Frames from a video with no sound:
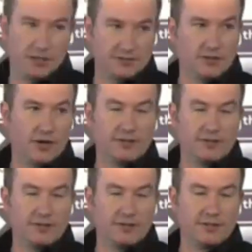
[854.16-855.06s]
because it's
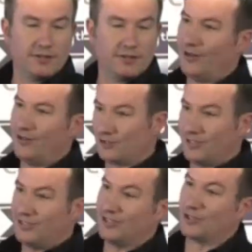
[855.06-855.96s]
not necessarily the
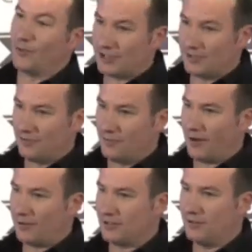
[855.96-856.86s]
strategic direction for
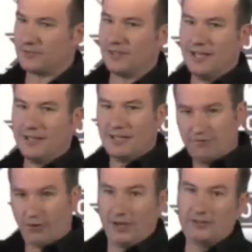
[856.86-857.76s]
Microsoft, they're
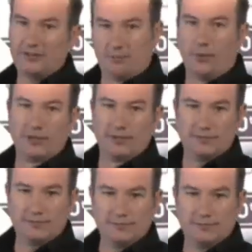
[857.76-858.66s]
fully
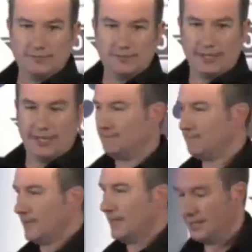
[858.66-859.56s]
supported, okay?
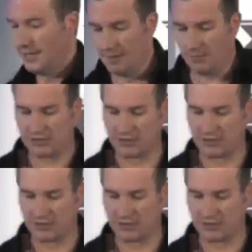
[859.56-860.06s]
I